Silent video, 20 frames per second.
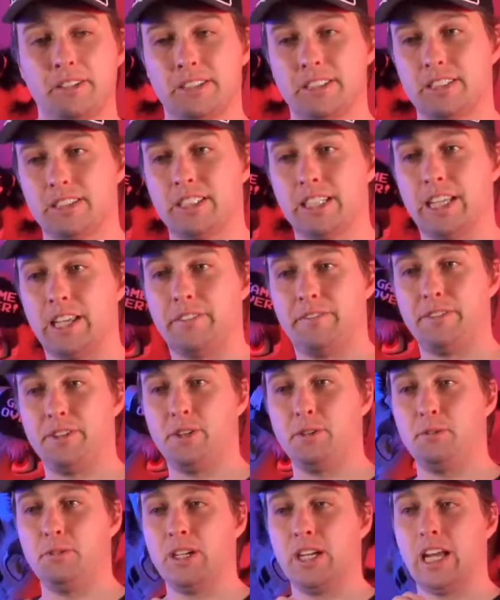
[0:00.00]
It's just like if
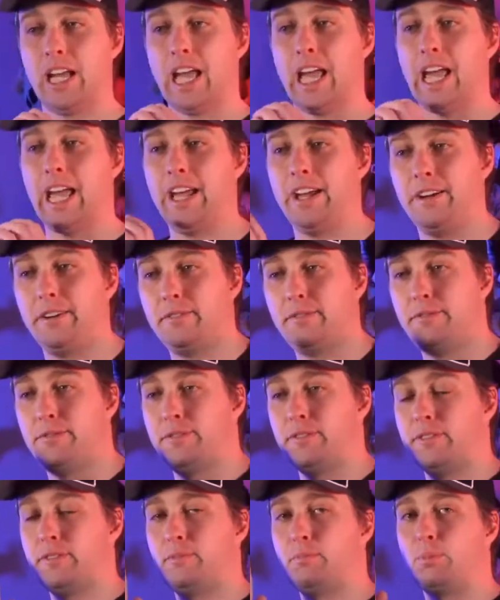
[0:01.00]
you
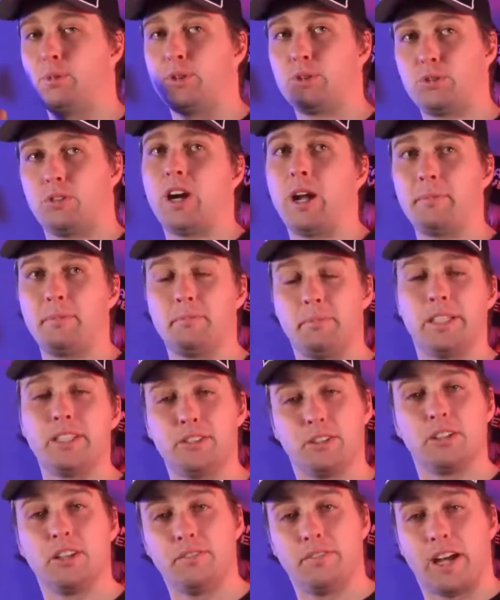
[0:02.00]
have prescribed
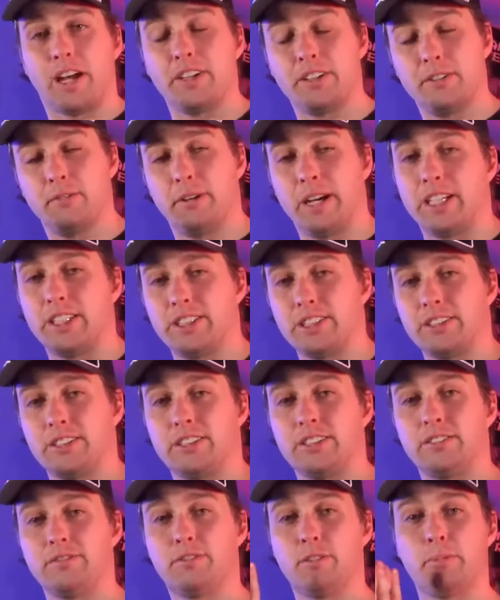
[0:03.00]
mental
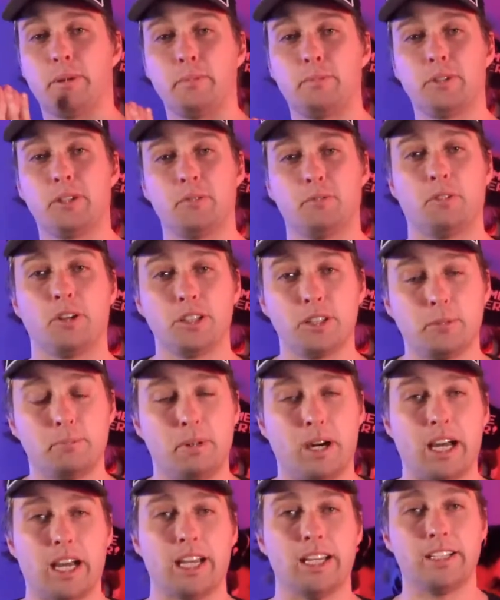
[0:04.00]
evaluations for people that want to
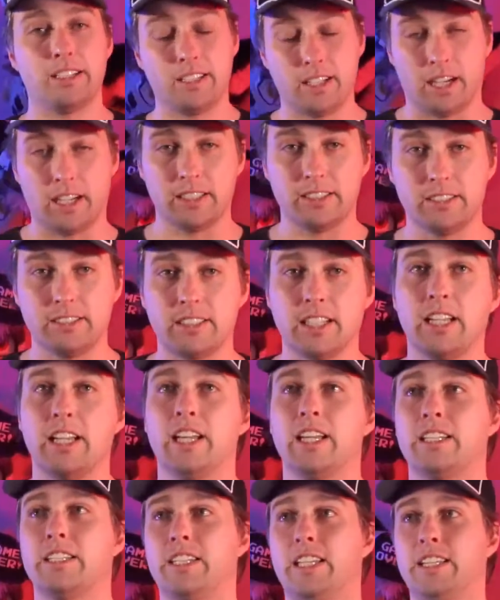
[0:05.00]
buy guns,
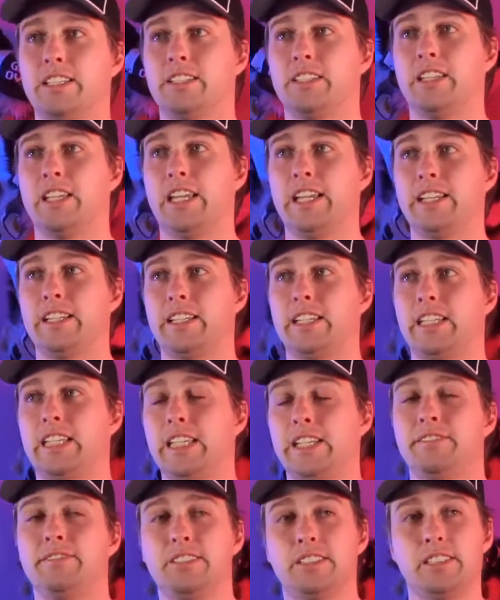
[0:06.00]
then it
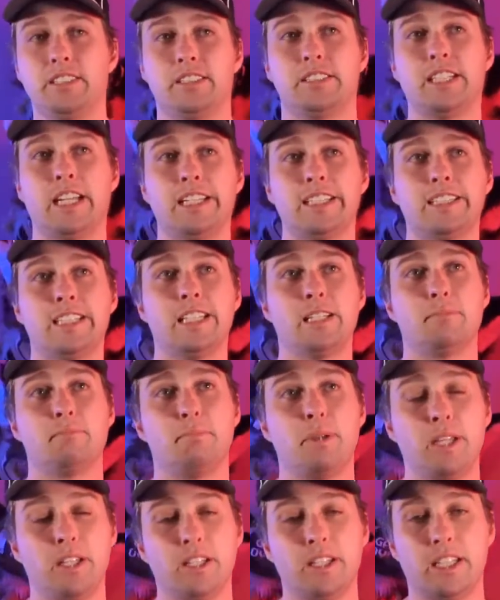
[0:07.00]
gives the state the
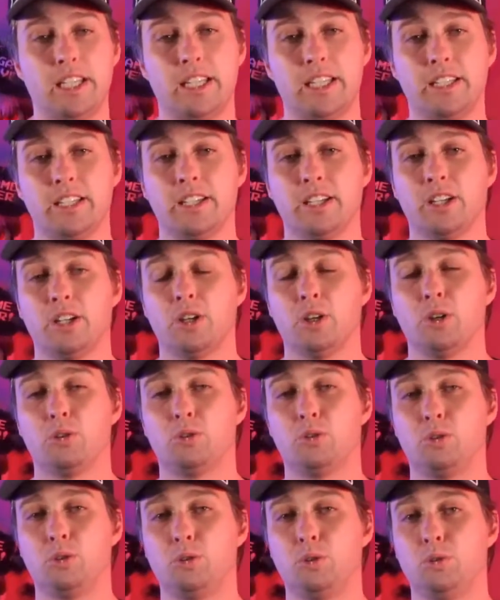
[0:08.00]
ability
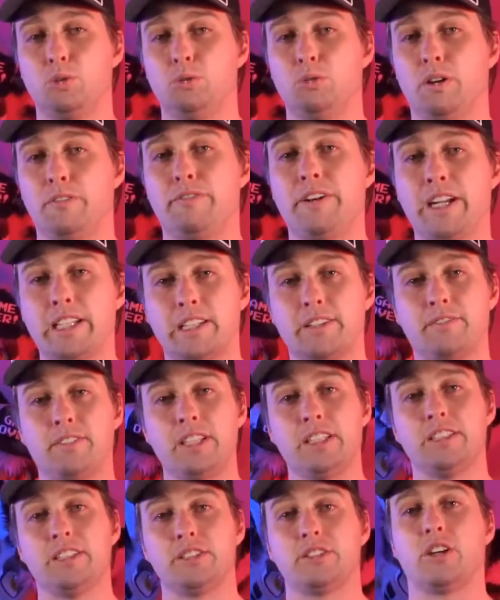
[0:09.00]
to
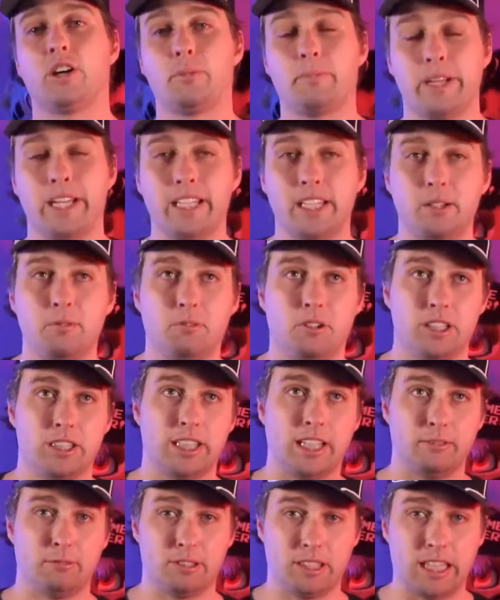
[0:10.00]
effectively disarm anyone
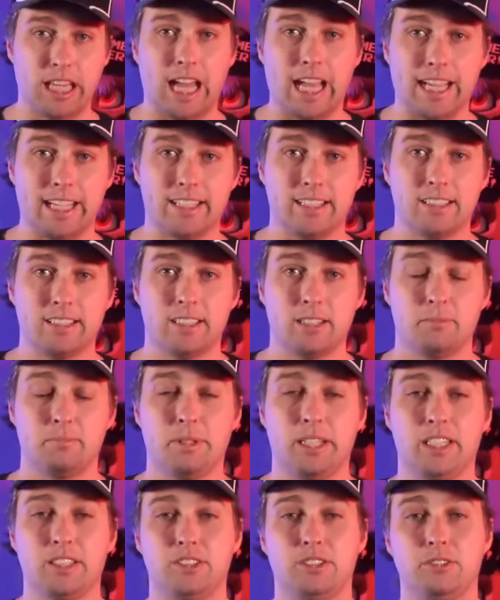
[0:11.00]
they would like,
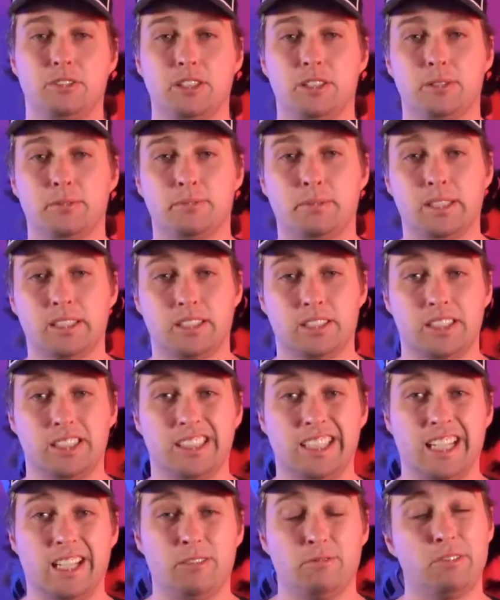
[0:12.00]
because you could just basically
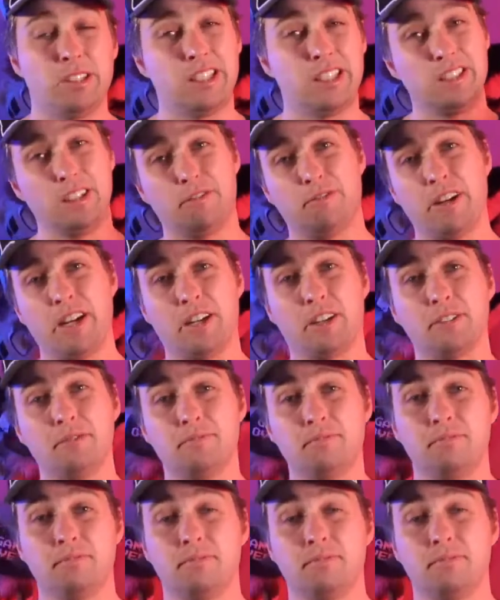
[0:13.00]
say, well, you failed,